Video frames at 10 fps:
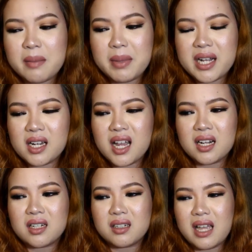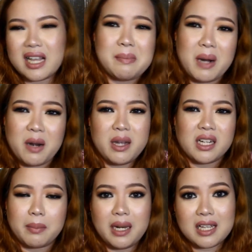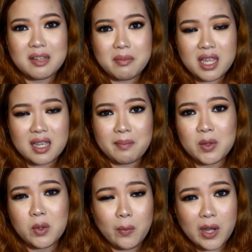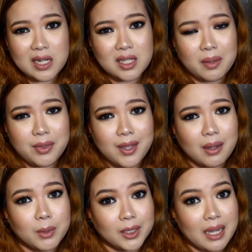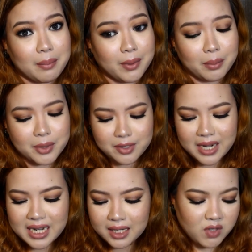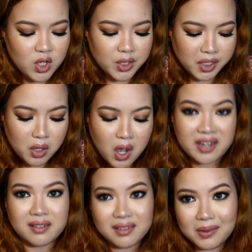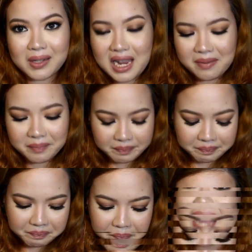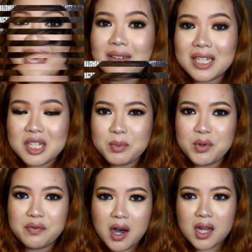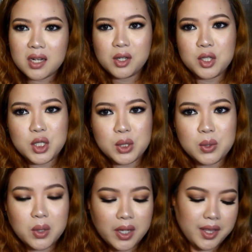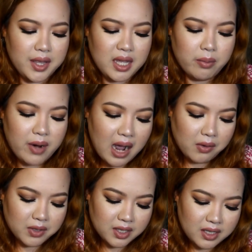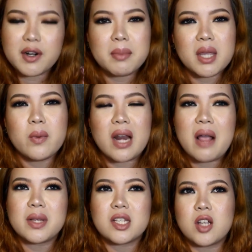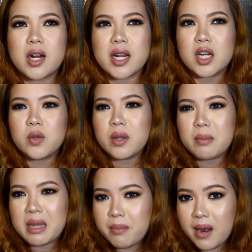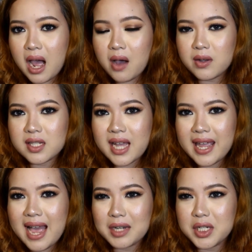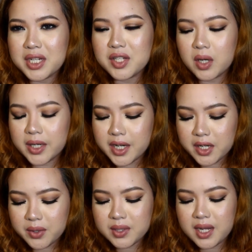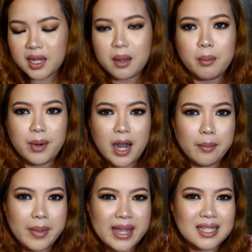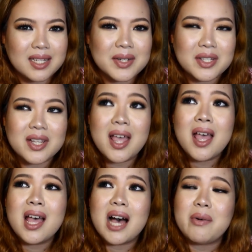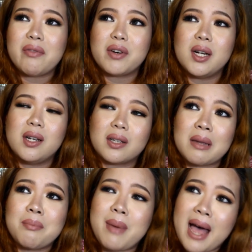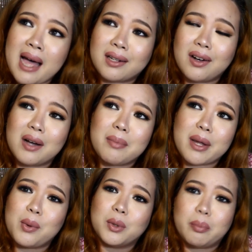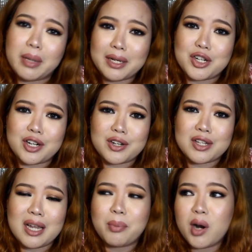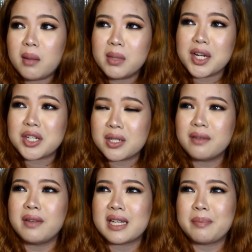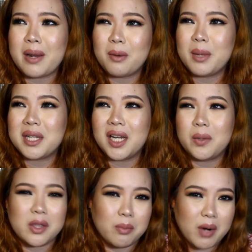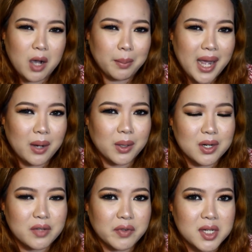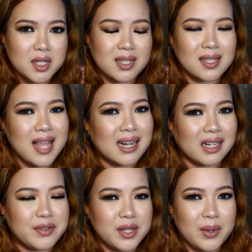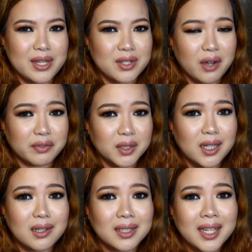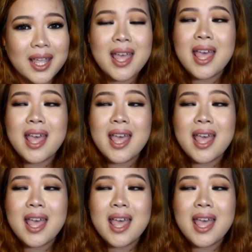Kapag nag-experiment ka pa lang sa makeup, you would want something multi-purpose, right? Yun, yun. Okay. Move on to the brows. For me, when I was starting doing my brows, I actually started using brow pencils. However, looking back on my old pictures, I probably should have experimented with brow powders first because that gives you a softer look.